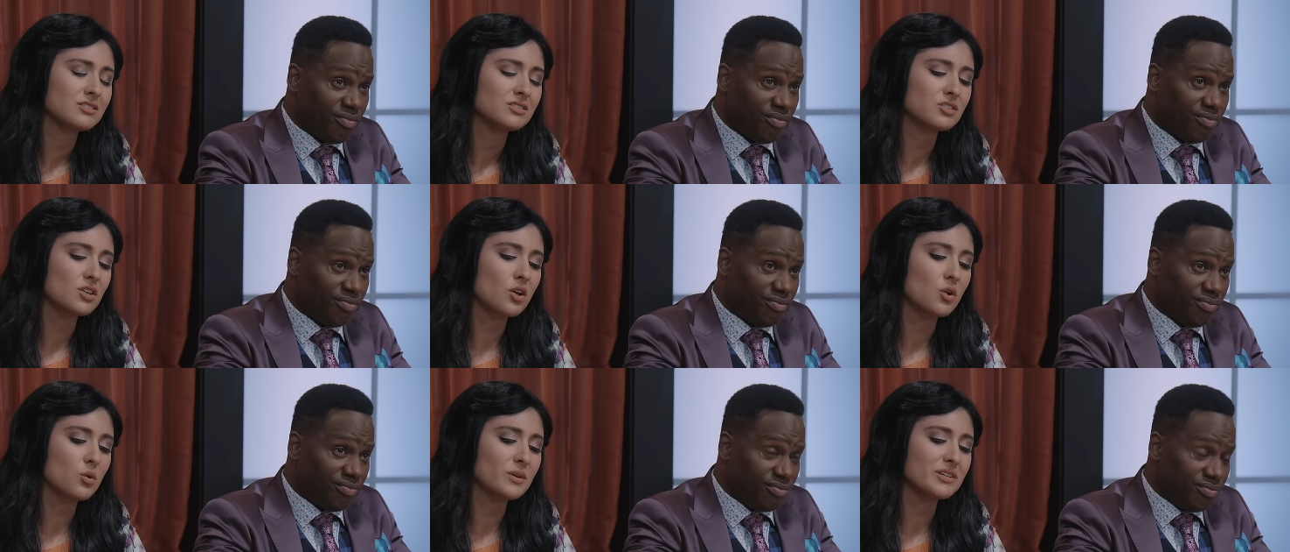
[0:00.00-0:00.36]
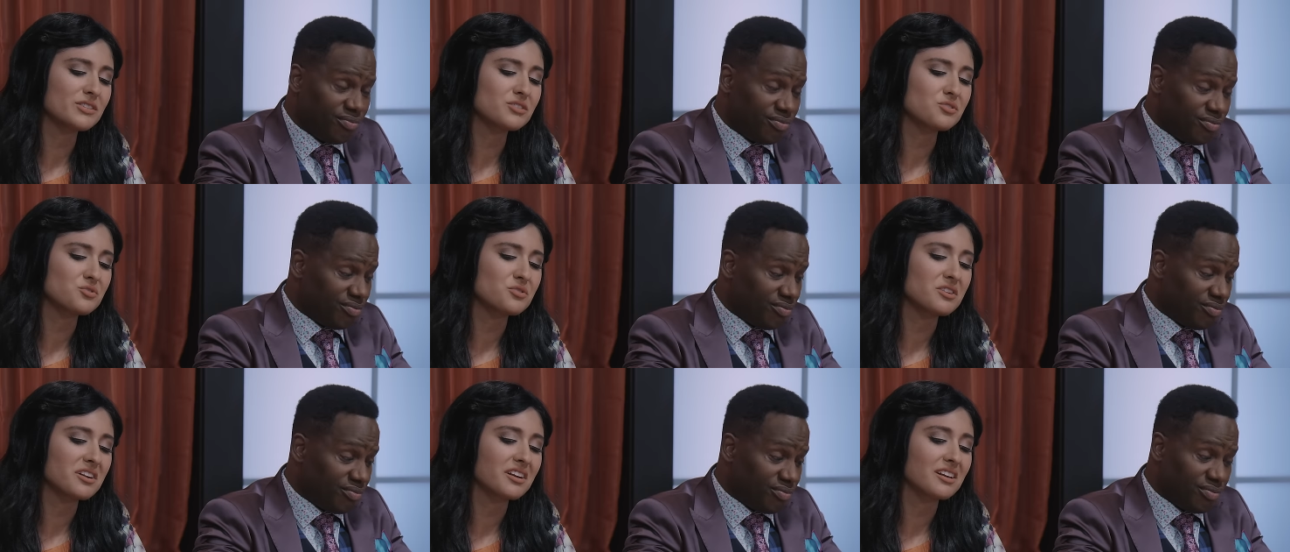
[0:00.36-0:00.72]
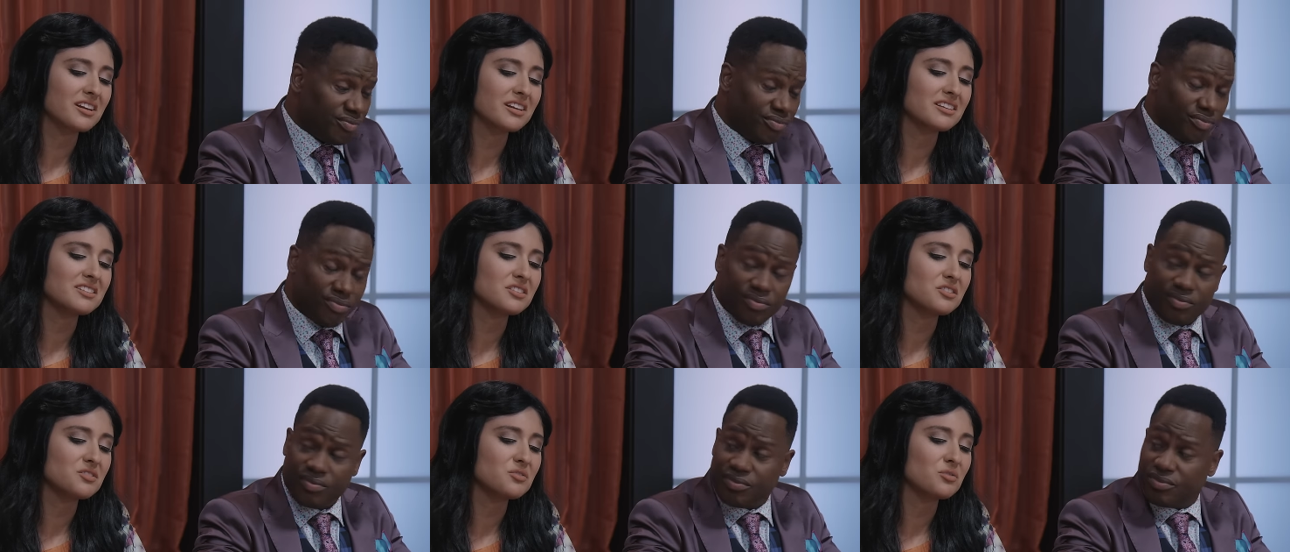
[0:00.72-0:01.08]
Speaker 1: It's always
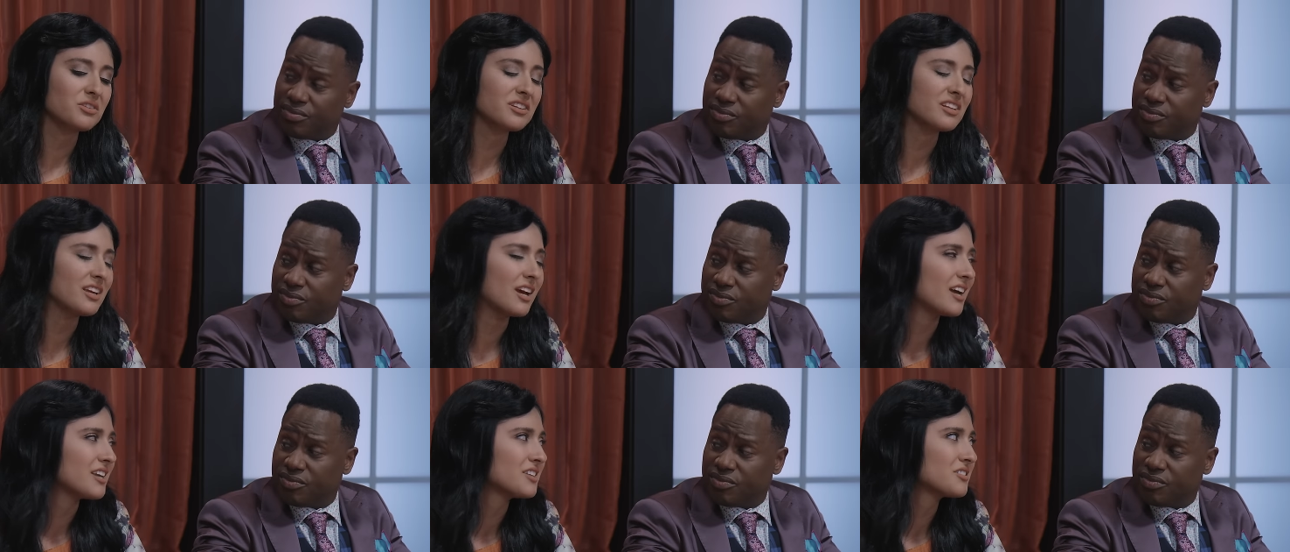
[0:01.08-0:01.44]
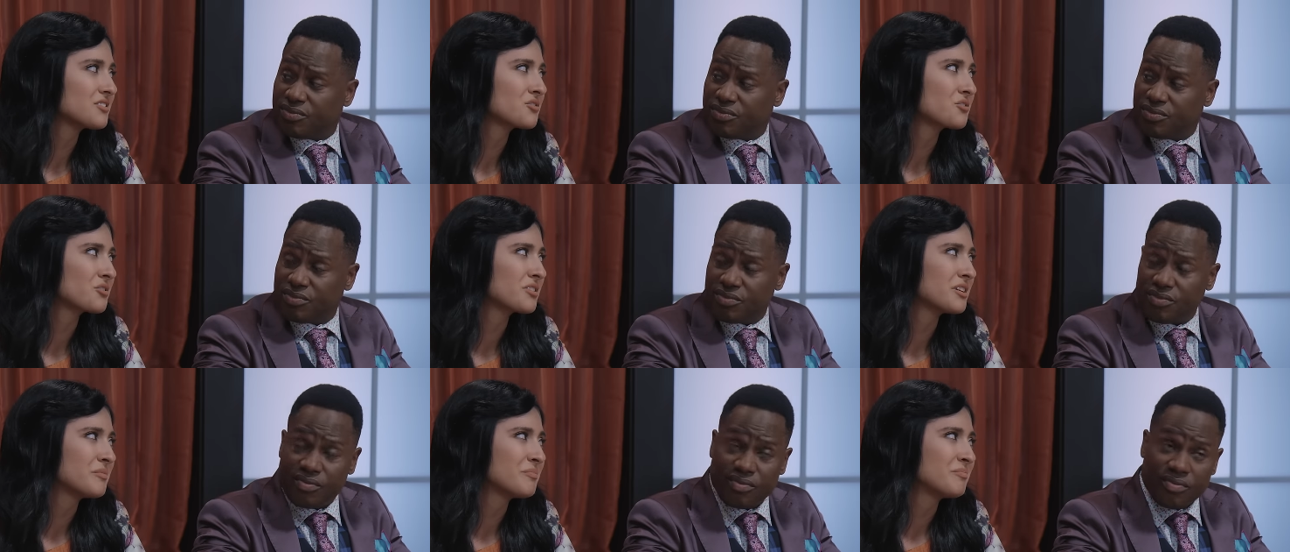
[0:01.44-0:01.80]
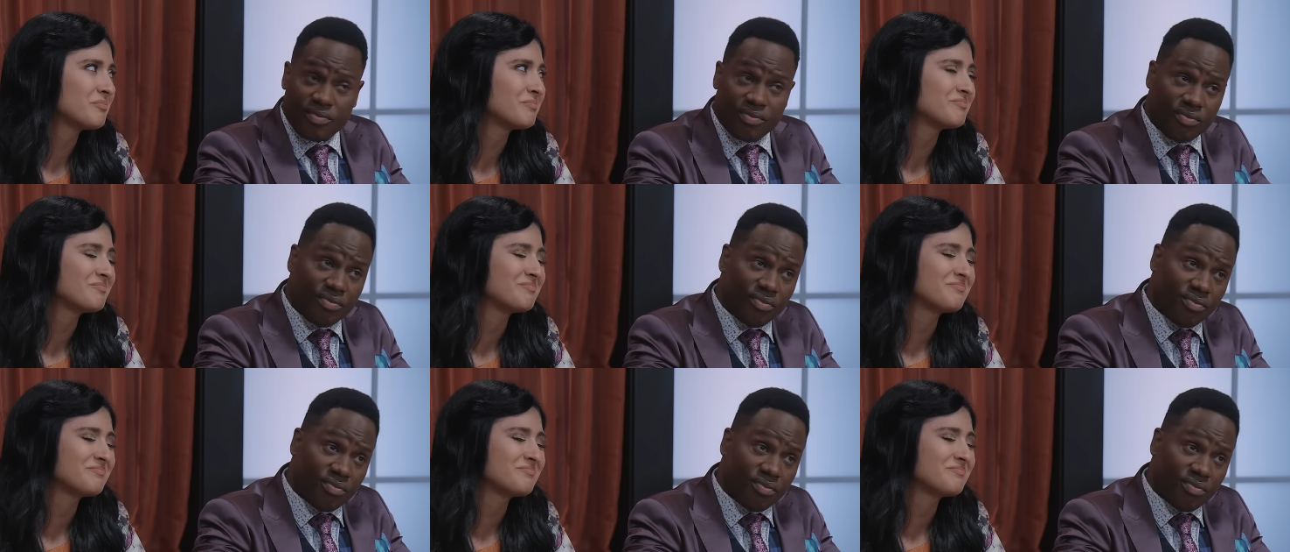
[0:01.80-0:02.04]
tricky to do the ice cream.